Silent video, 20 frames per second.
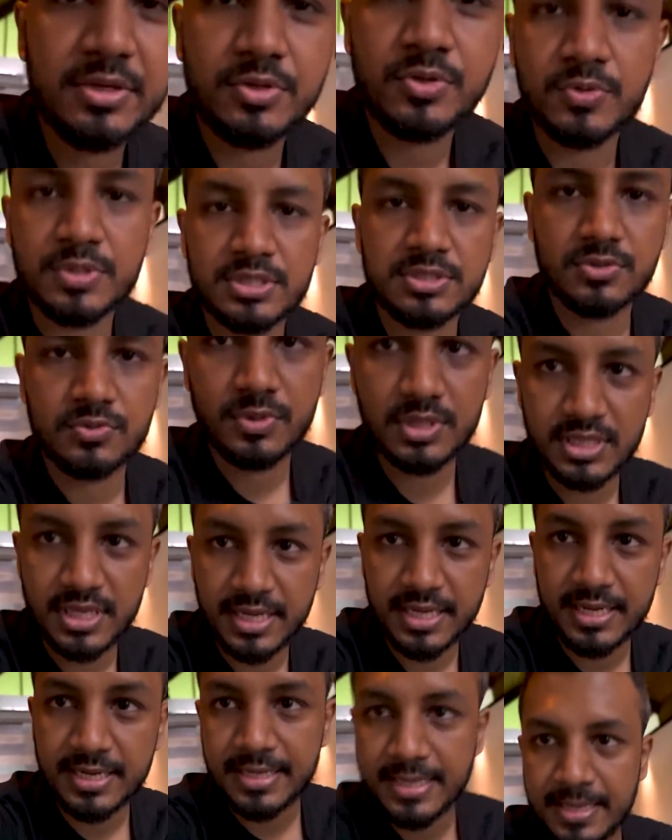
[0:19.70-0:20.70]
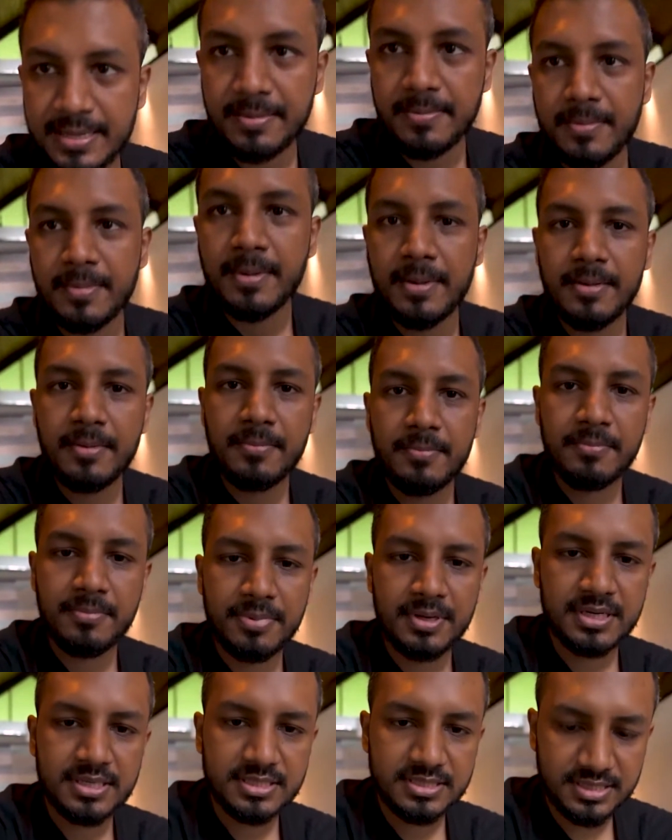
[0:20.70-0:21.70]
towards Nuwara Eliya,
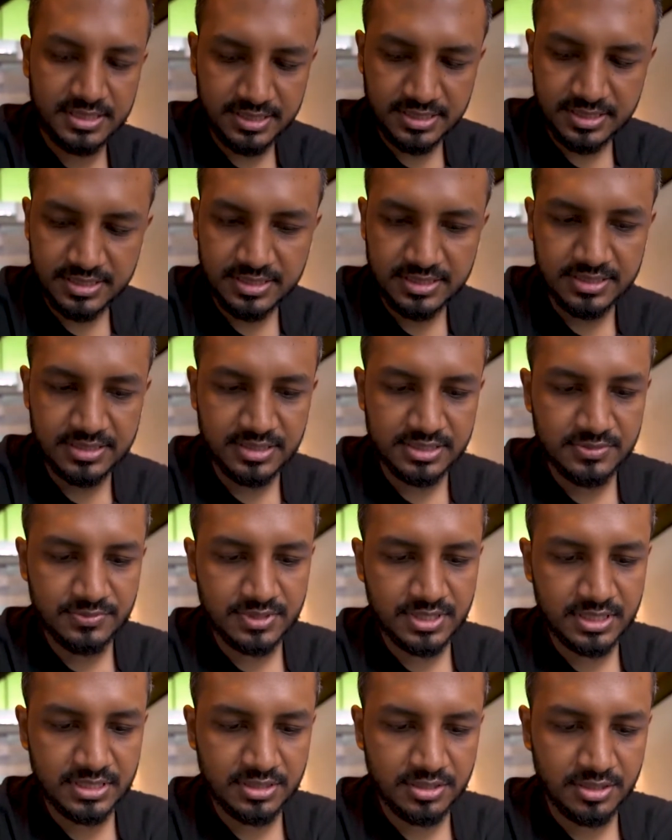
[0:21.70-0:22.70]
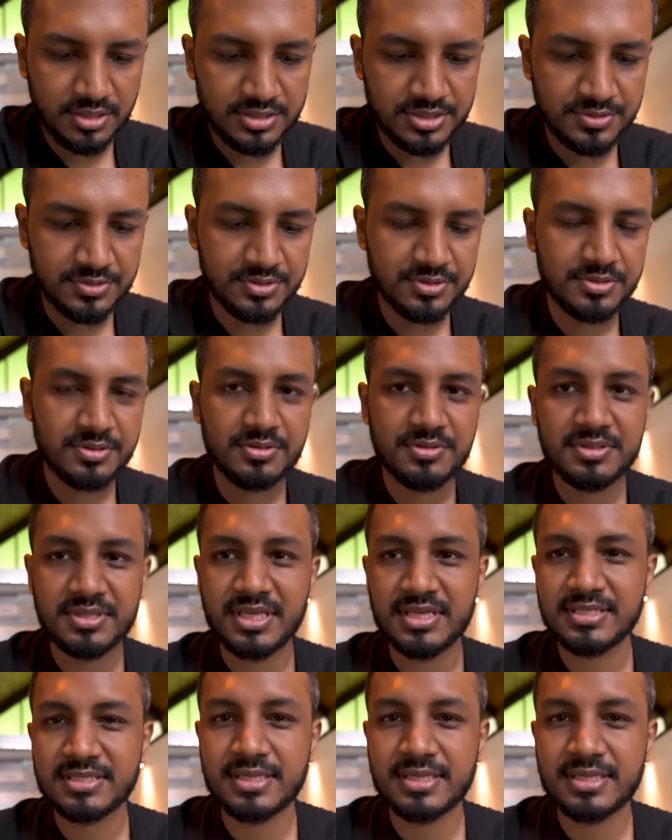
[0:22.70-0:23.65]
but just when I thought, things